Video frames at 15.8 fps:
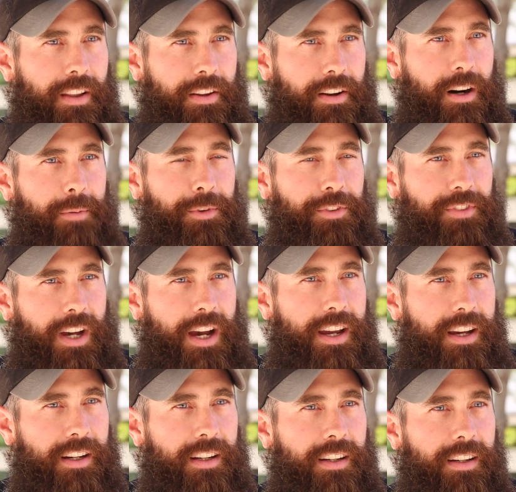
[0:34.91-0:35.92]
that our
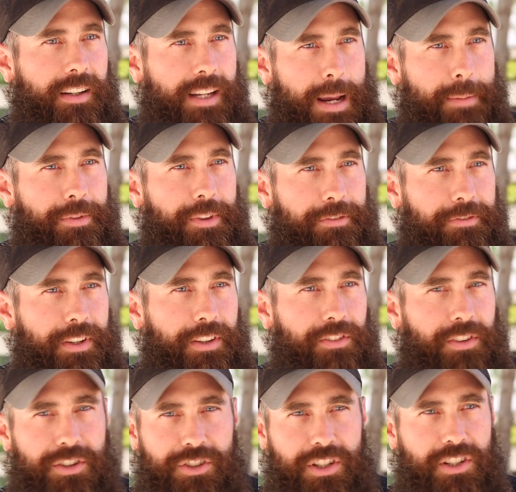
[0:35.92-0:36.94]
Messiah kept the
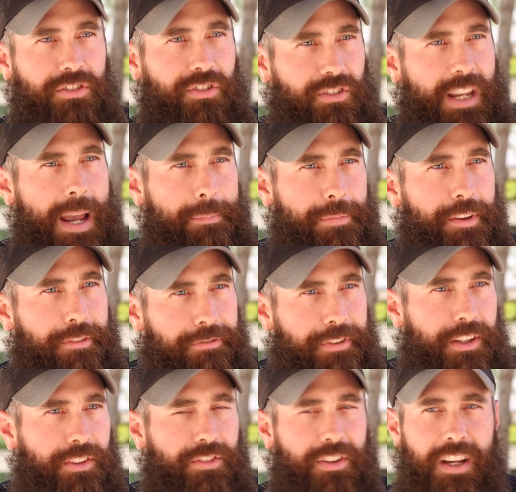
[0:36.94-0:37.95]
feast, that Jesus kept the
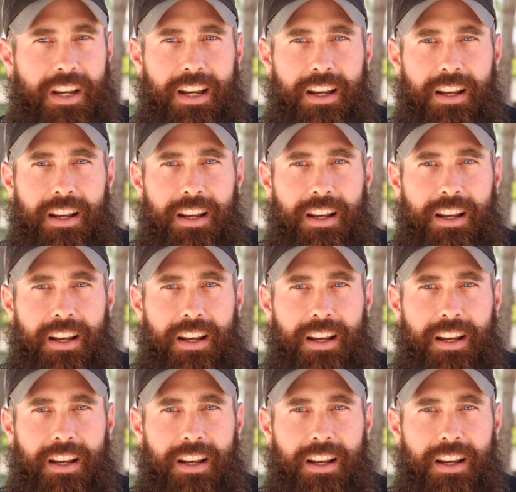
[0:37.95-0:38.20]
feast,